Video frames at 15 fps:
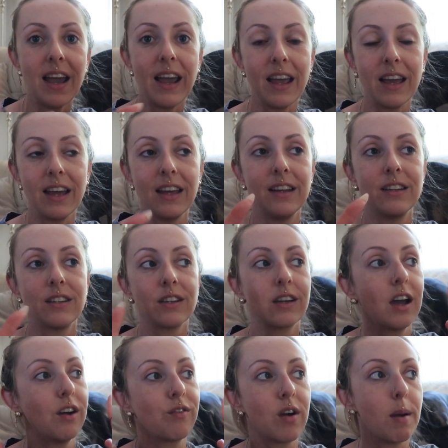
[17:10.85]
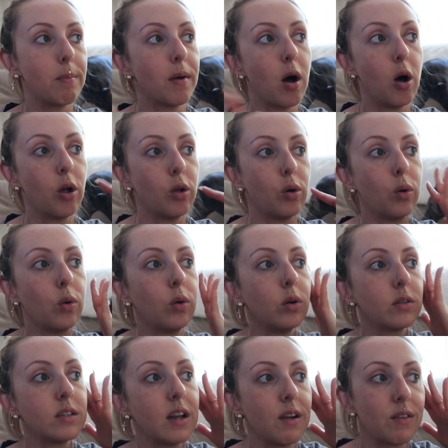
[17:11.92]
and cover up all
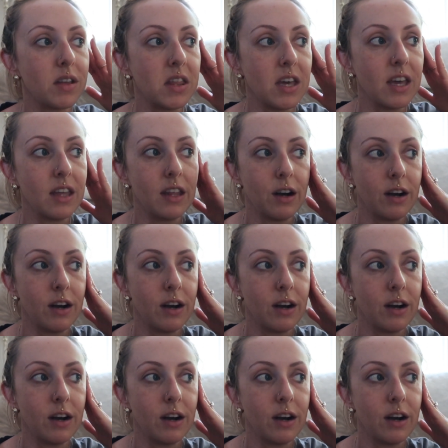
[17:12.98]
holes and everything.